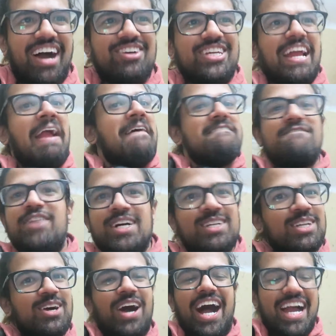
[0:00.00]
I was like,
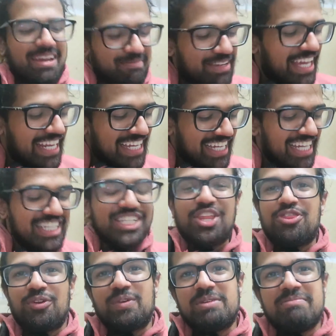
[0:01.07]
fuck no, I'm getting
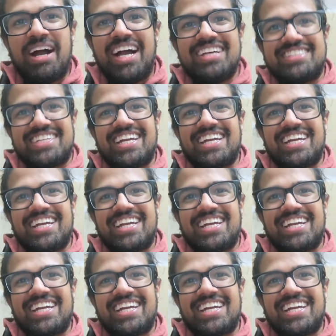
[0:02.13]
to 3 miles.